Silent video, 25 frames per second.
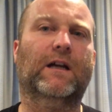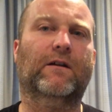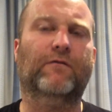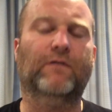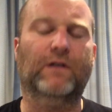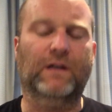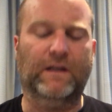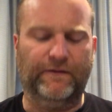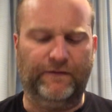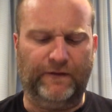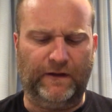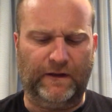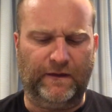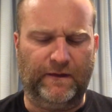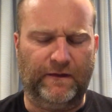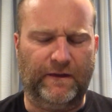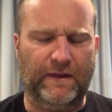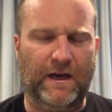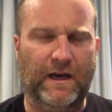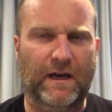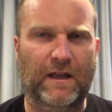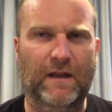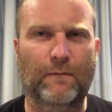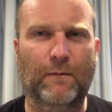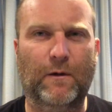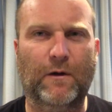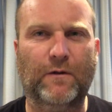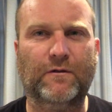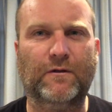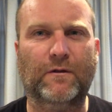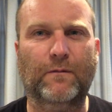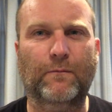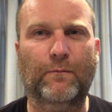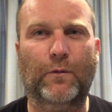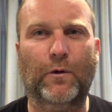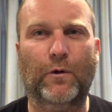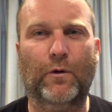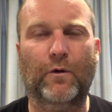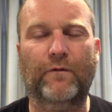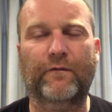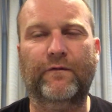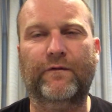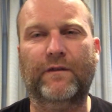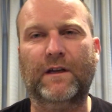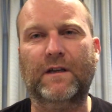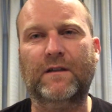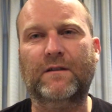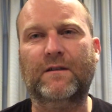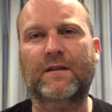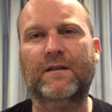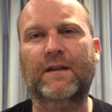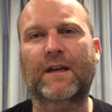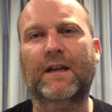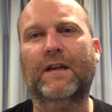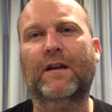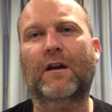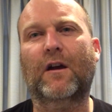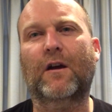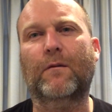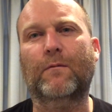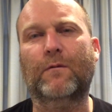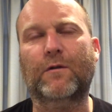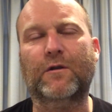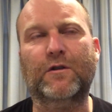I really think they're the most important things to take home,